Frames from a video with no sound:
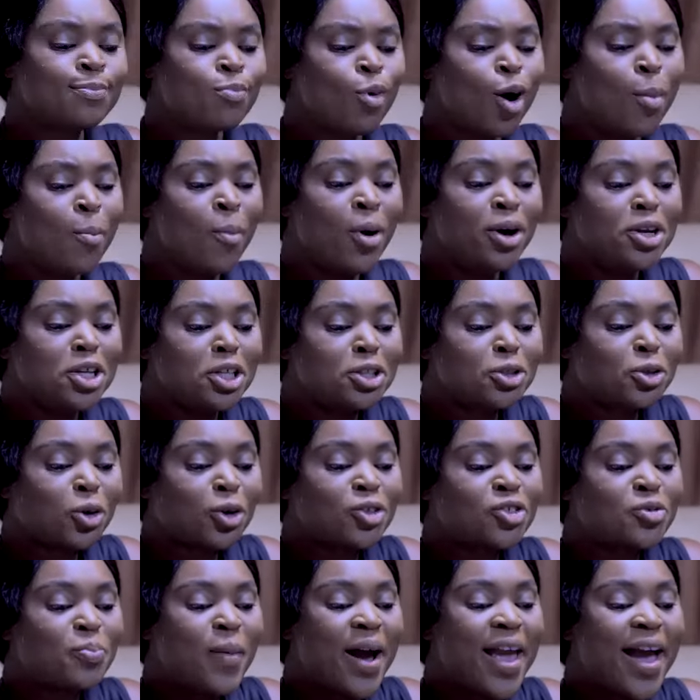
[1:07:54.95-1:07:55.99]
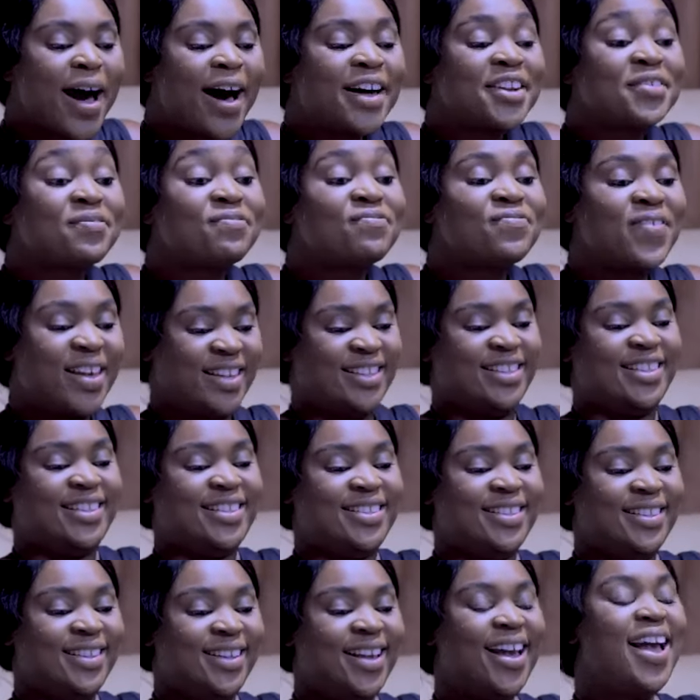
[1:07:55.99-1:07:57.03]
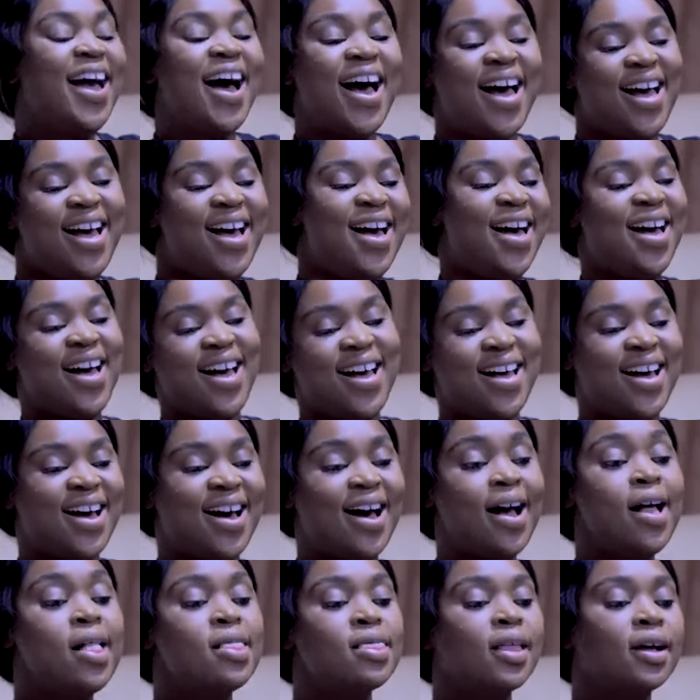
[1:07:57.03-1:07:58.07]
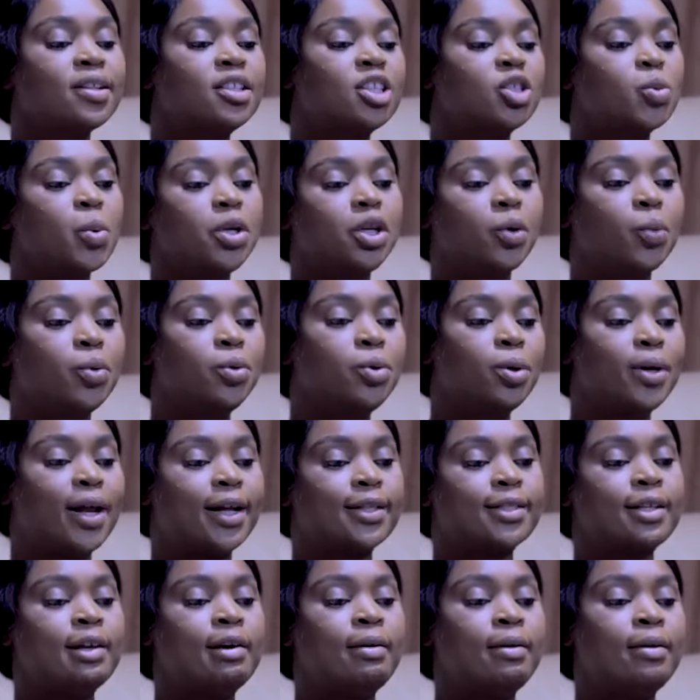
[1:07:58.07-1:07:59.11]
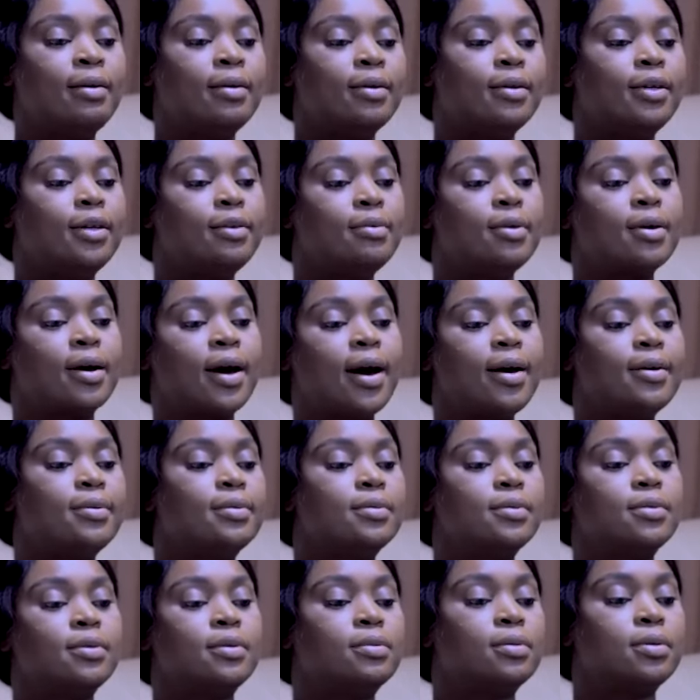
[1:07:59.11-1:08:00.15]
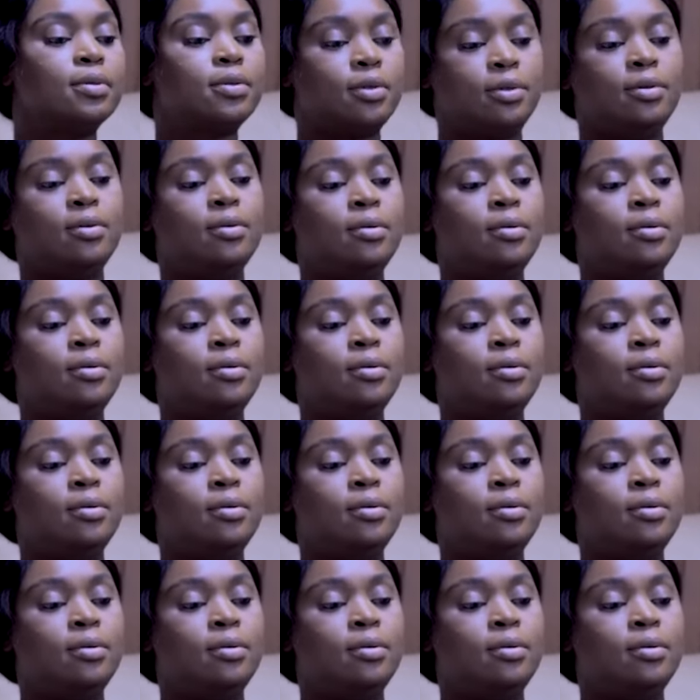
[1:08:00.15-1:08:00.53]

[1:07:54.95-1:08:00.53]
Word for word: let small money touch my hand first. That is when they will know that Ginika is in the